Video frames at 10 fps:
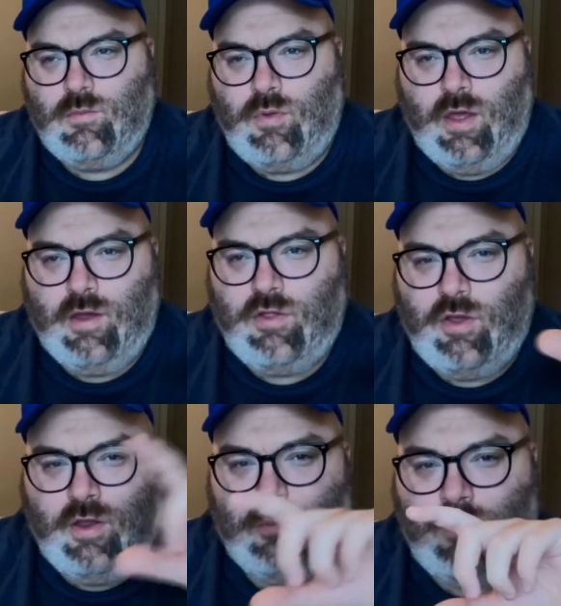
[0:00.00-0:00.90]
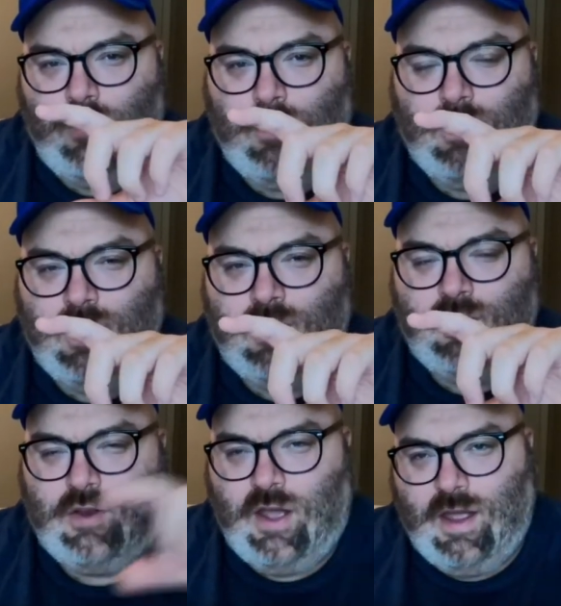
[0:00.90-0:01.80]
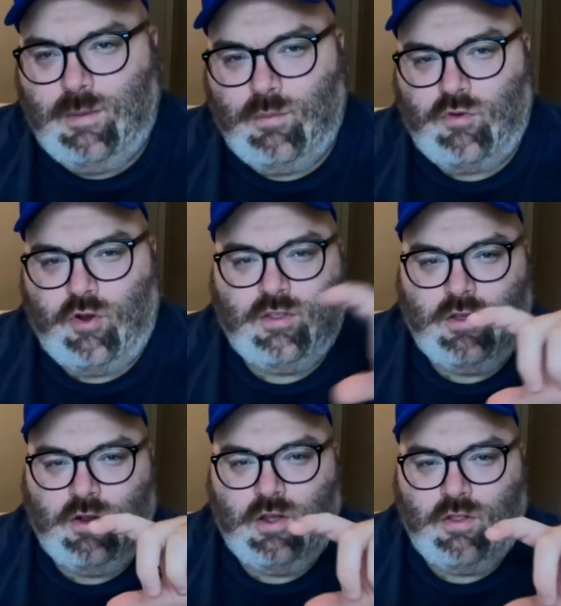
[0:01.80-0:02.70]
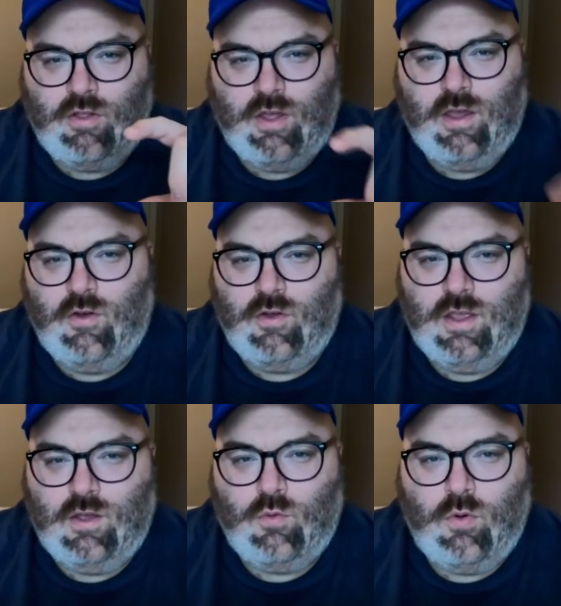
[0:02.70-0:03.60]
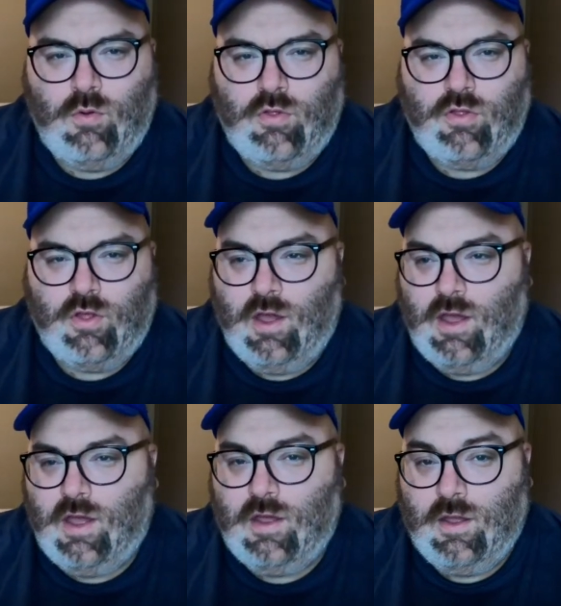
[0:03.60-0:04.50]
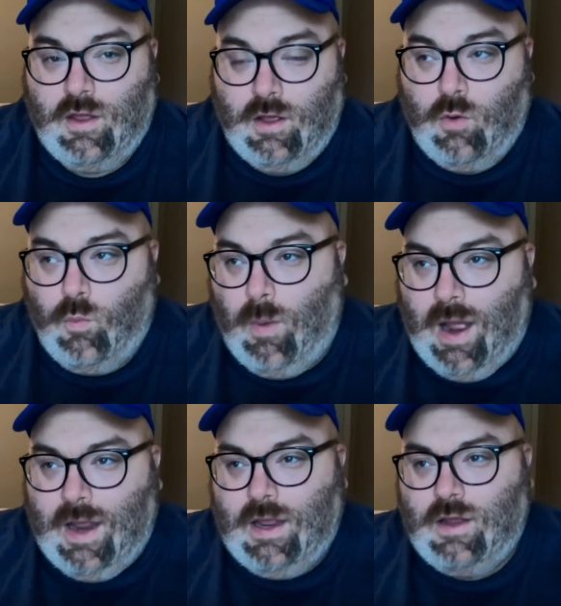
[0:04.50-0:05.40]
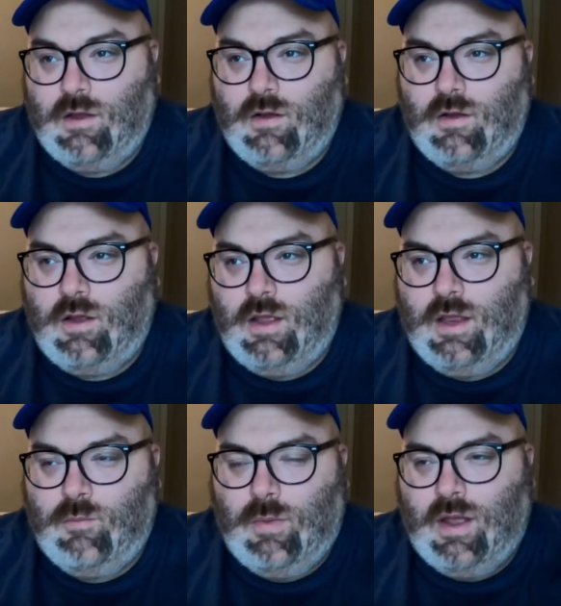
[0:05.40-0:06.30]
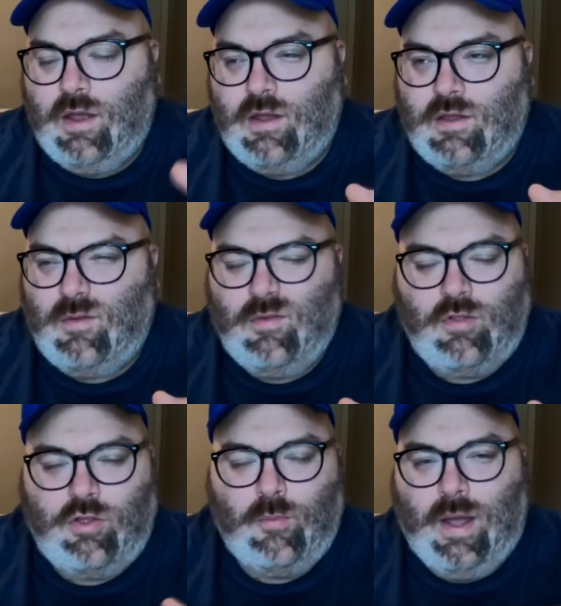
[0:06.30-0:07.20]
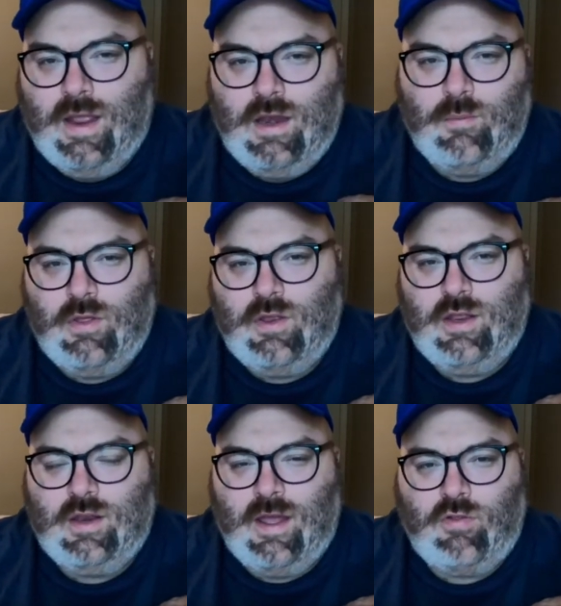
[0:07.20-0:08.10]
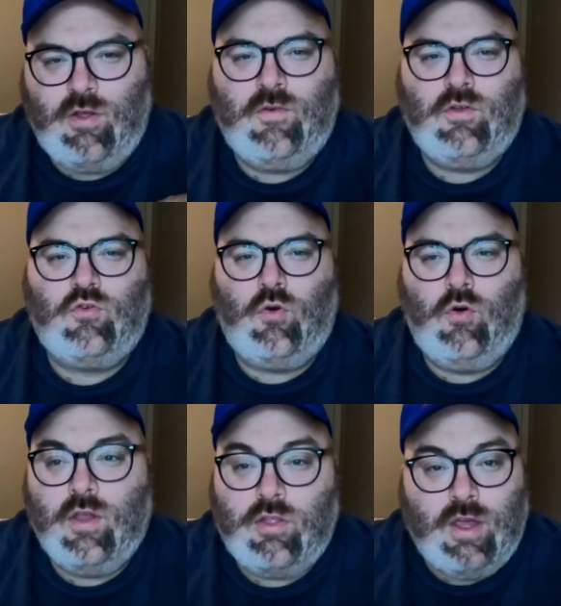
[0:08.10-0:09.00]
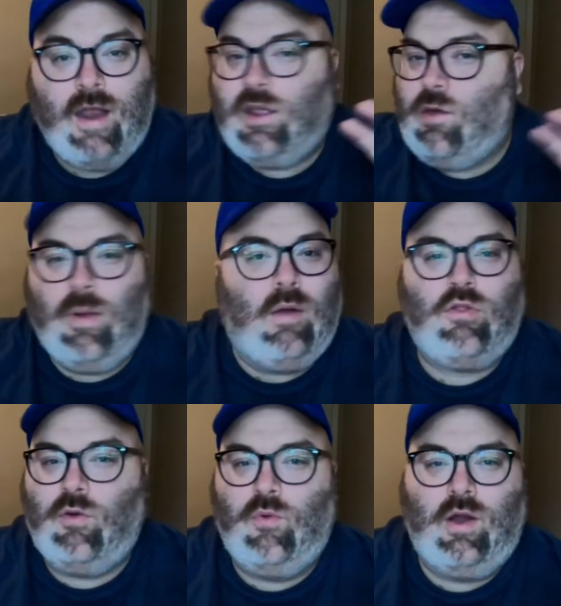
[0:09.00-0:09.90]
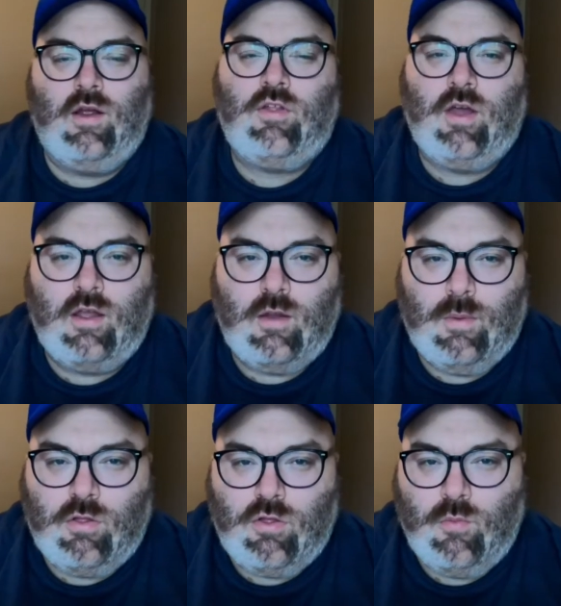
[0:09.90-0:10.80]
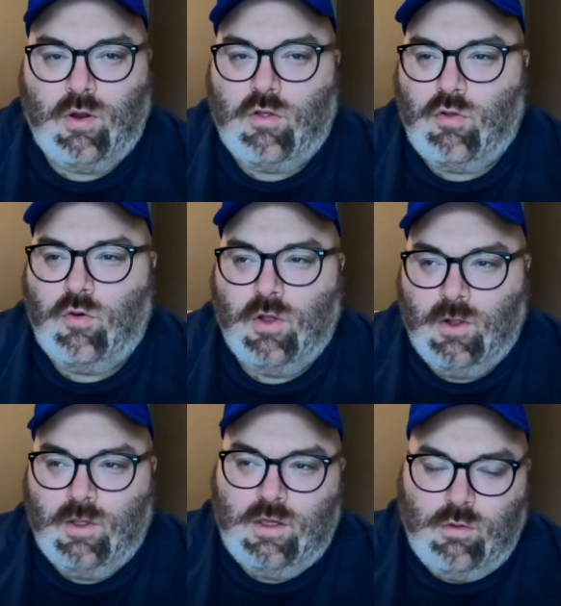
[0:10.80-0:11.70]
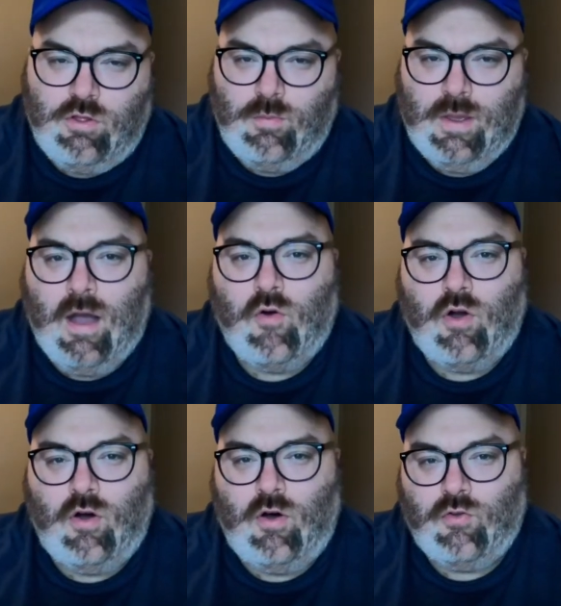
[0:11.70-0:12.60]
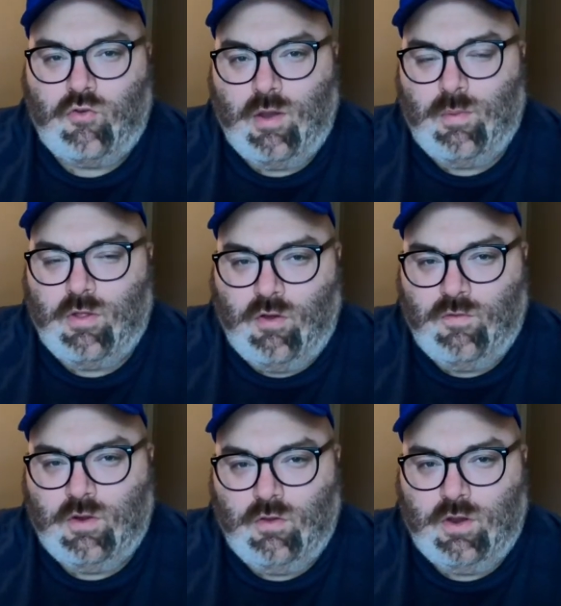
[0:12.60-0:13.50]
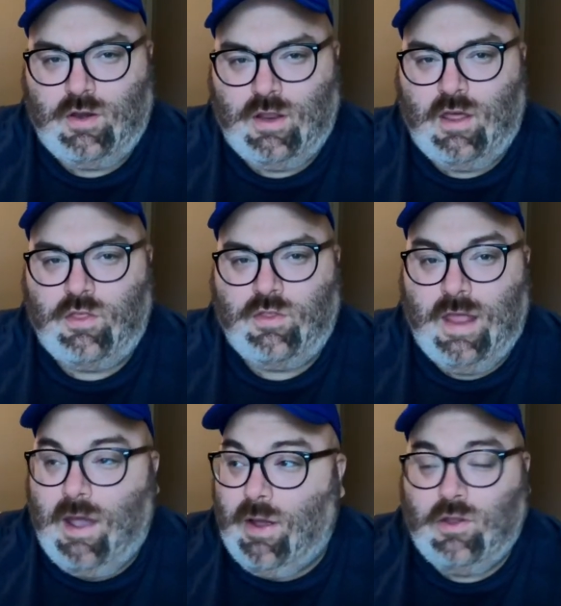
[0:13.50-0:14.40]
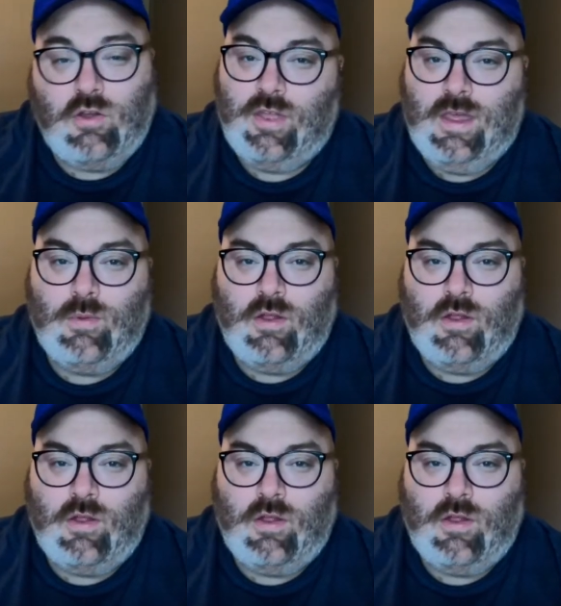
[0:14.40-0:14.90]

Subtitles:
plus unemployment times Criterion sale equals my inability to have self-control. It's got to come out somewhere. It's got to come out somewhere. So used to be alcohol, drank myself nearly to death. Now I just eat